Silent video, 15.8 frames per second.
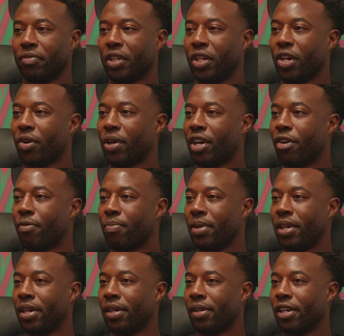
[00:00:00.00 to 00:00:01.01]
helped
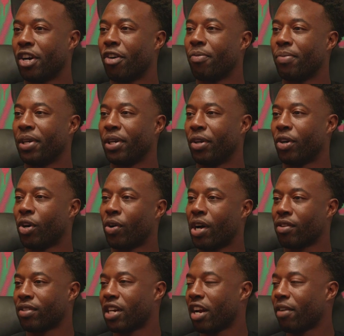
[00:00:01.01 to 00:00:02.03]
me grow
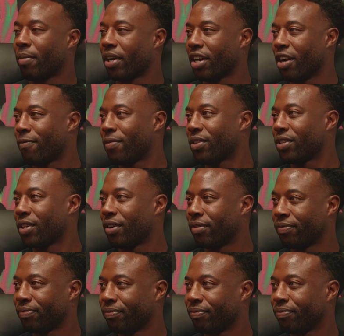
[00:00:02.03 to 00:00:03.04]
outside of my comfort zone.